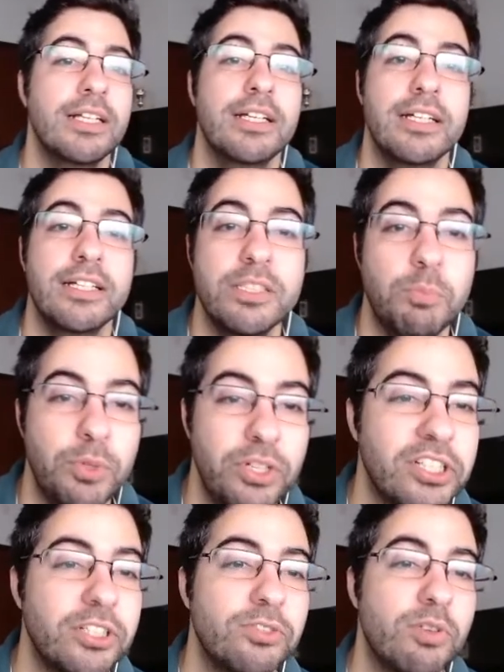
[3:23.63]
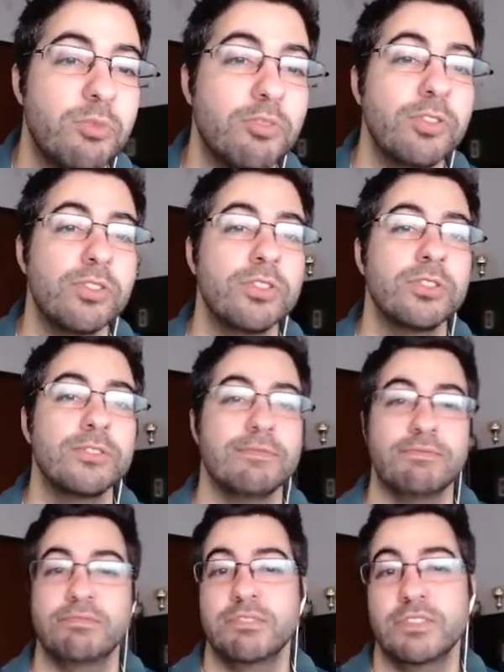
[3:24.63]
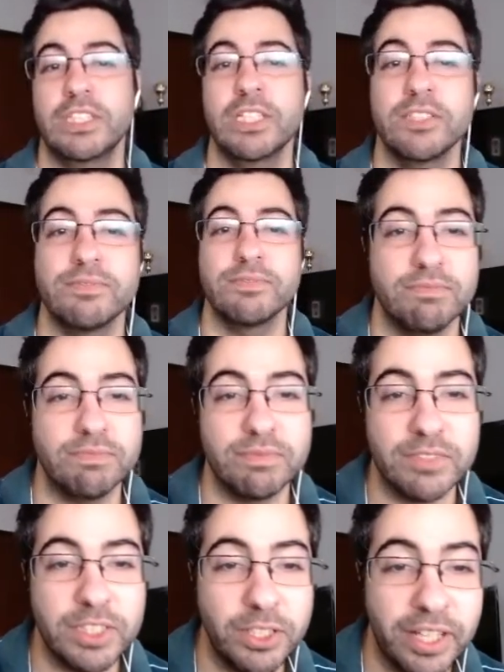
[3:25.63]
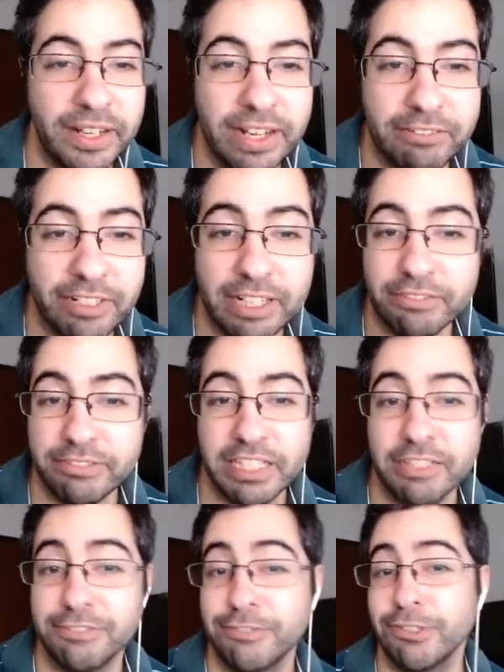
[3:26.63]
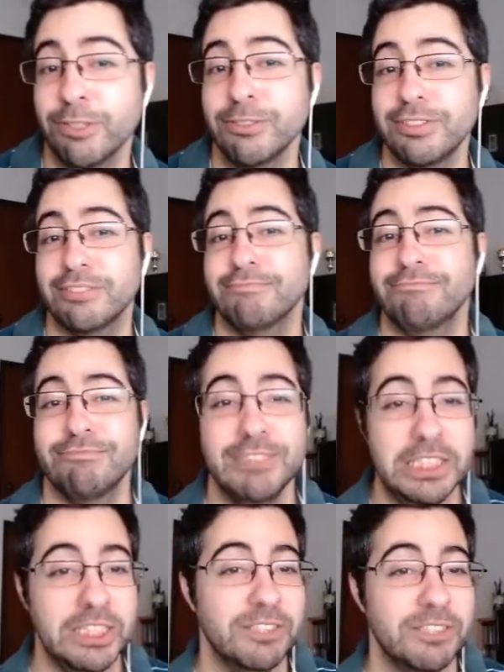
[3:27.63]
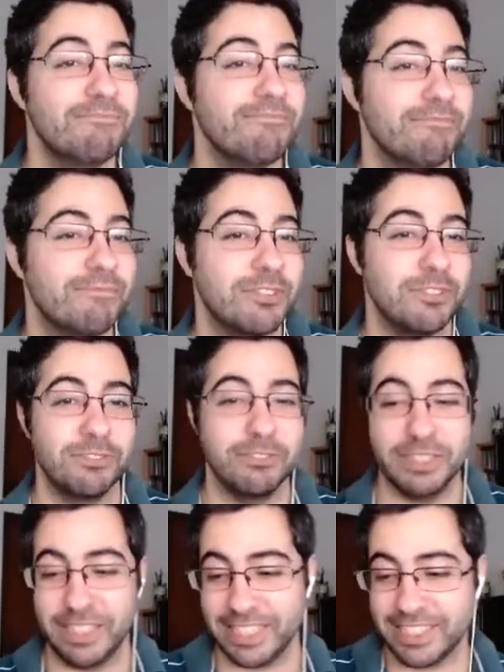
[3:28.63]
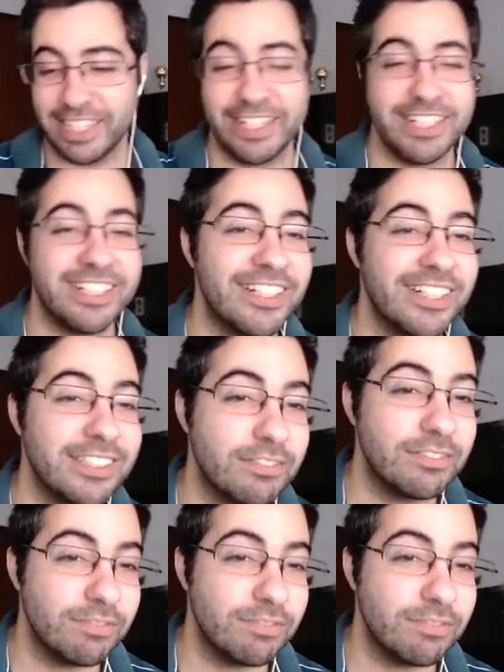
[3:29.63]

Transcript: it's a pretty good removal tool. You know, you can never have enough of those, so really exciting card.